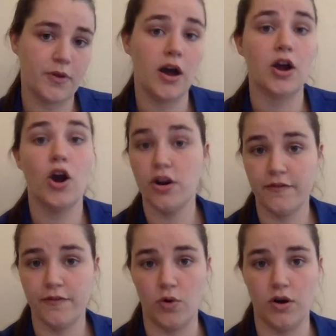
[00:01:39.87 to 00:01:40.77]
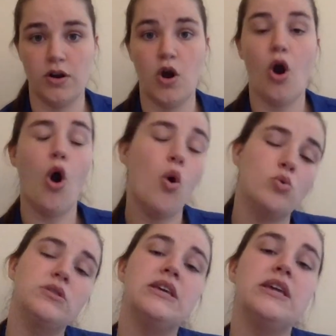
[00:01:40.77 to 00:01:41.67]
A carnivore
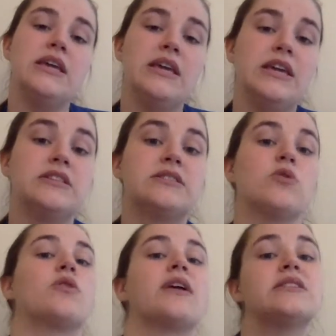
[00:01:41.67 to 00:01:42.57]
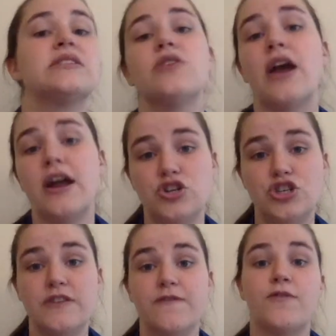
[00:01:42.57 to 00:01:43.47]
only eats or gets their
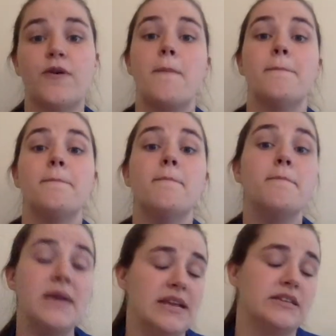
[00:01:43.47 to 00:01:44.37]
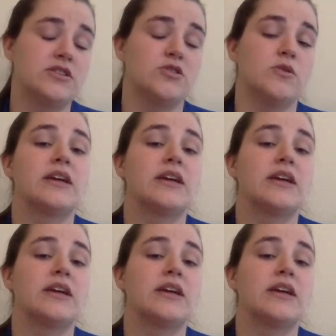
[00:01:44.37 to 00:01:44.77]
energy from meat, so like